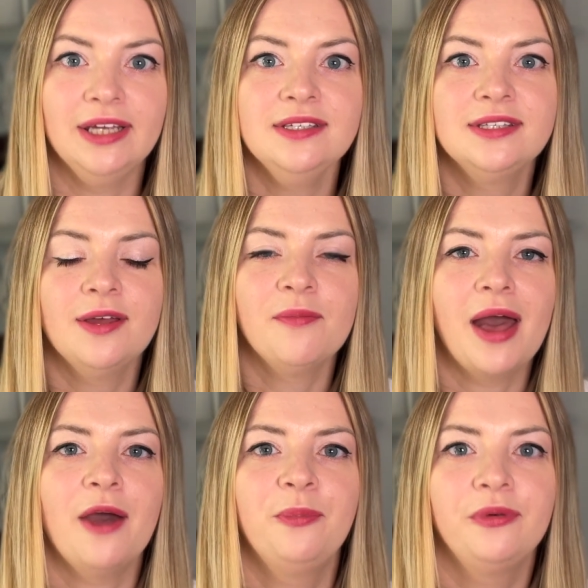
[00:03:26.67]
Is the
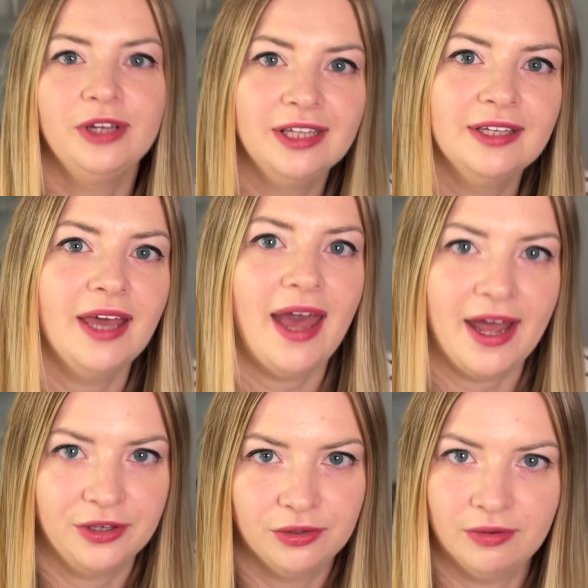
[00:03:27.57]
map really
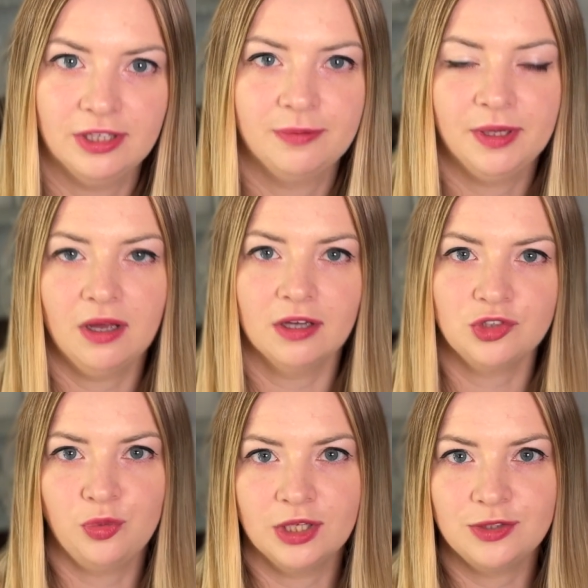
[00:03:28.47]
accurate?
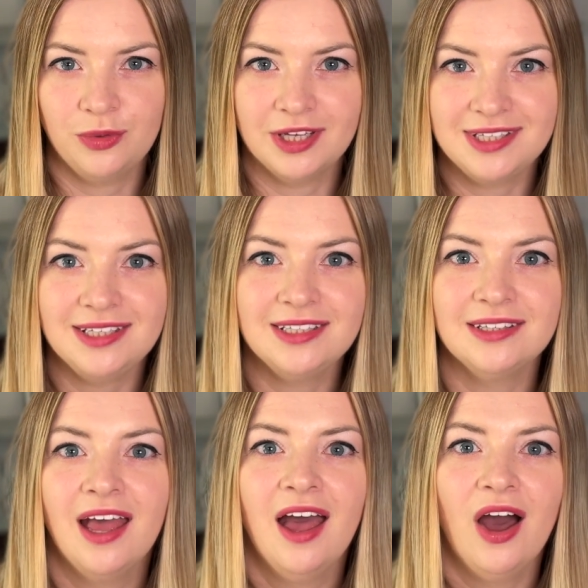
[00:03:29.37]
Because once we are
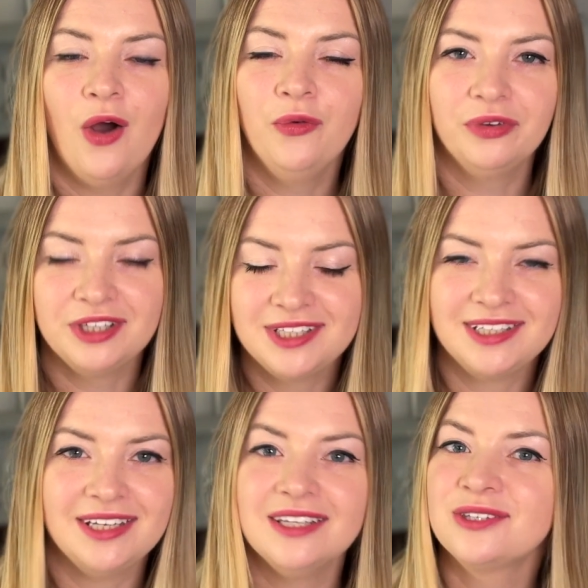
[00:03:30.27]
sitting
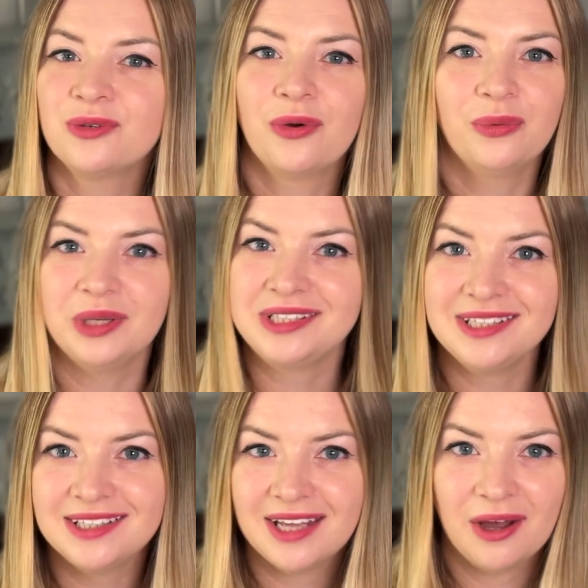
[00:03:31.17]
overseas or we are
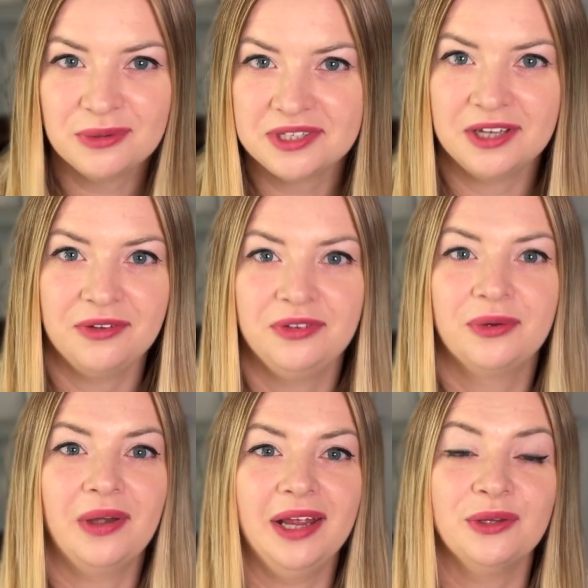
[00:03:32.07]
sitting outside of
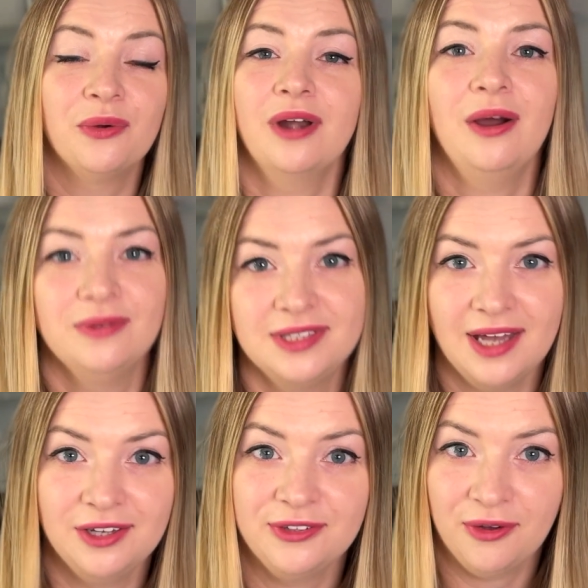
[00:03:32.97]
Ukraine or
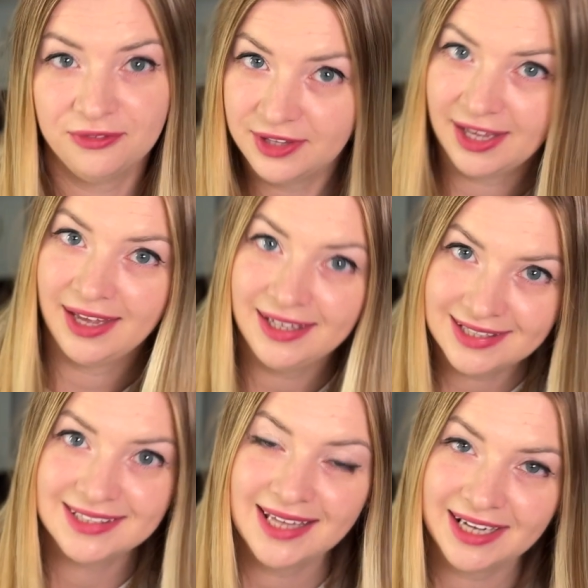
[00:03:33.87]
outside of the
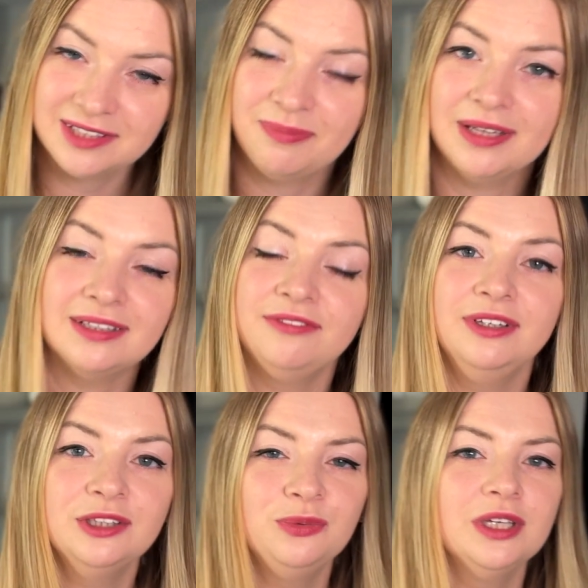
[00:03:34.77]
exact
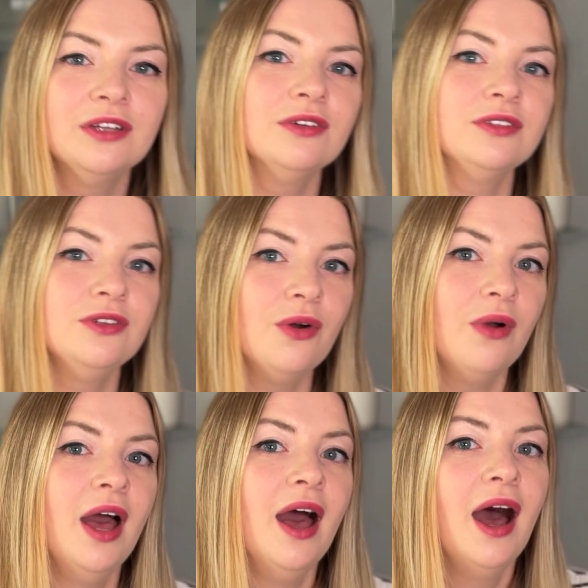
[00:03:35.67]
battlefield, we cannot know
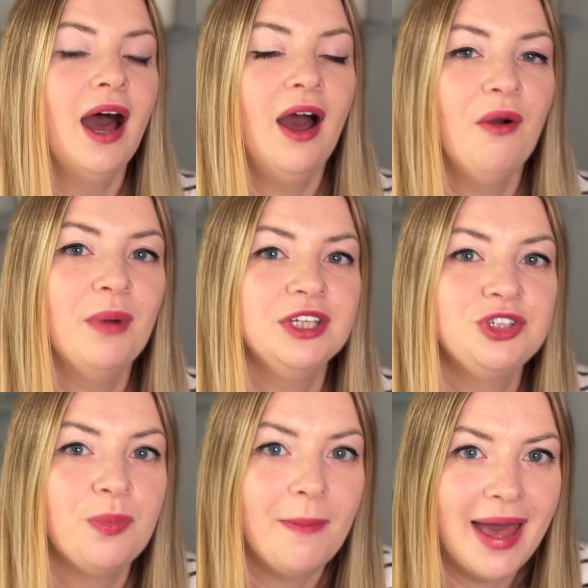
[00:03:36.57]
how
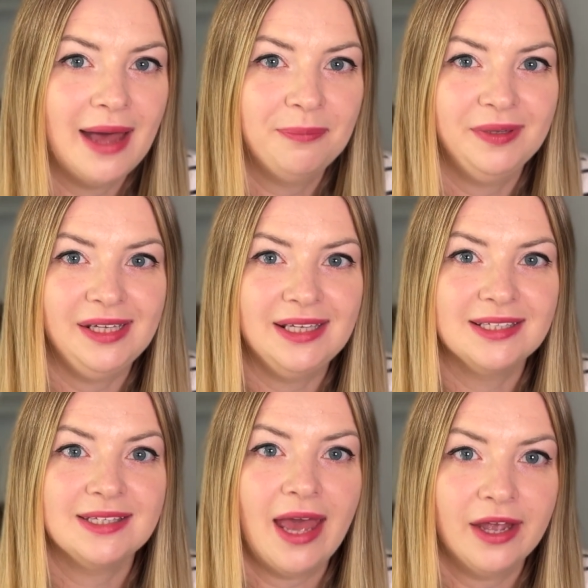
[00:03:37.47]
much map
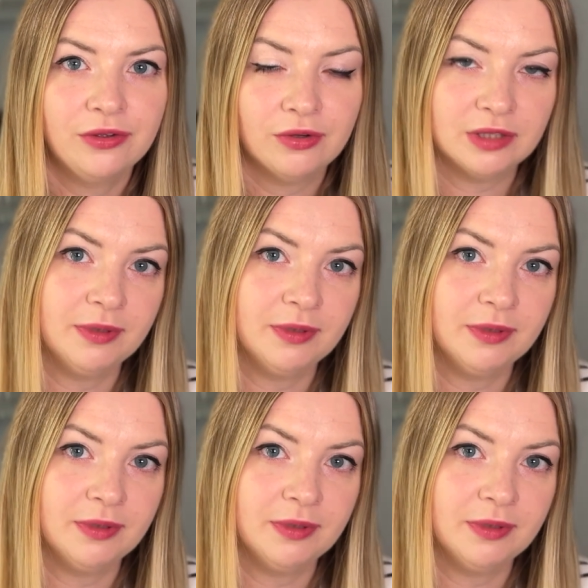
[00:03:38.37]
is accurate.